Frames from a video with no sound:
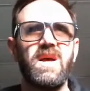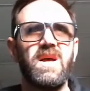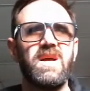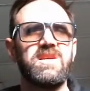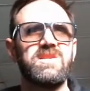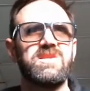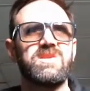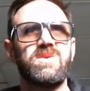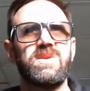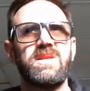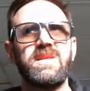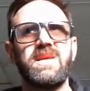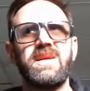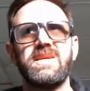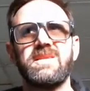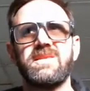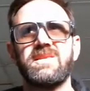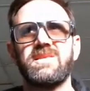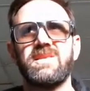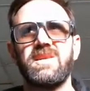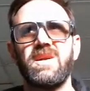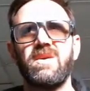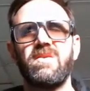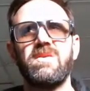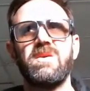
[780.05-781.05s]
So in that
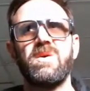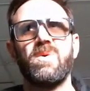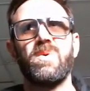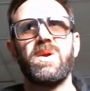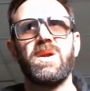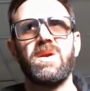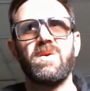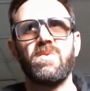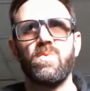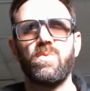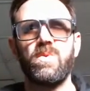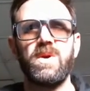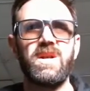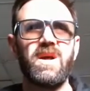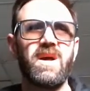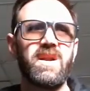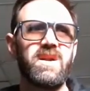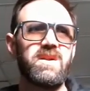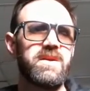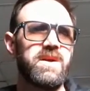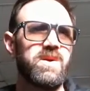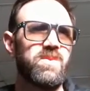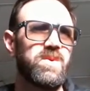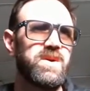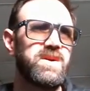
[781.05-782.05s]
scenario, we not
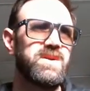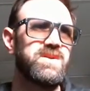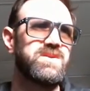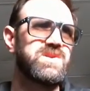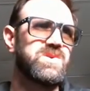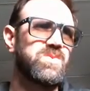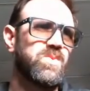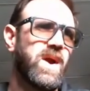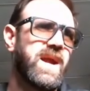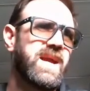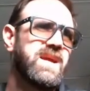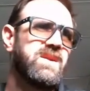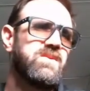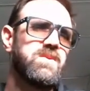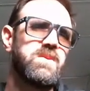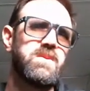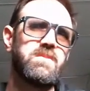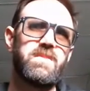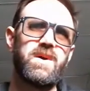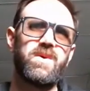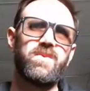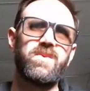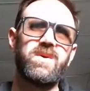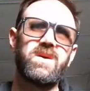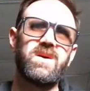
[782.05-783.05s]
only reduce weight,
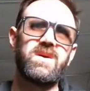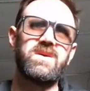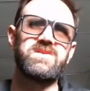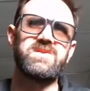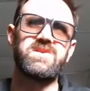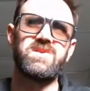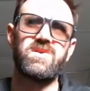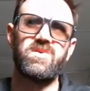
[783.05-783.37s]
but we also